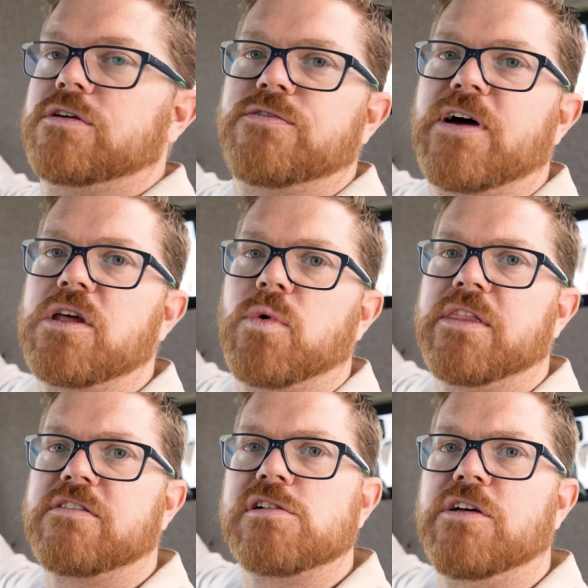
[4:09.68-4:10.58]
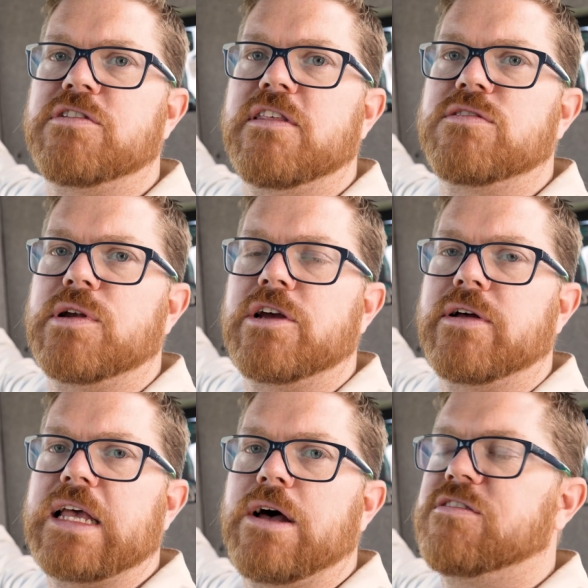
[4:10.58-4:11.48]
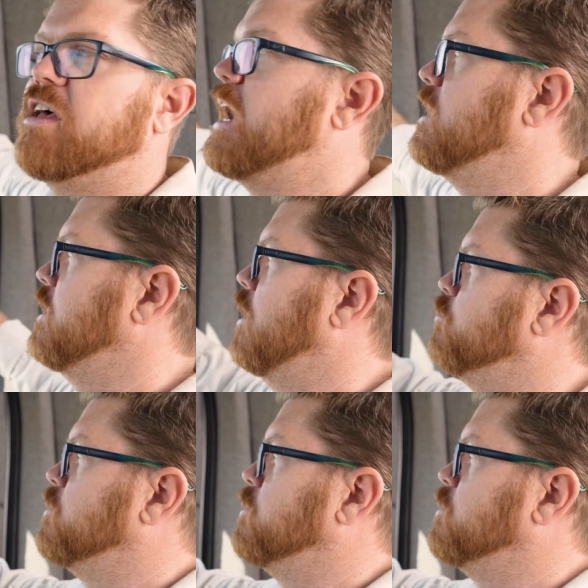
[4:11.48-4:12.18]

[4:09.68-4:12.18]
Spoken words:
finding one that's close to this one here on the outside, and that would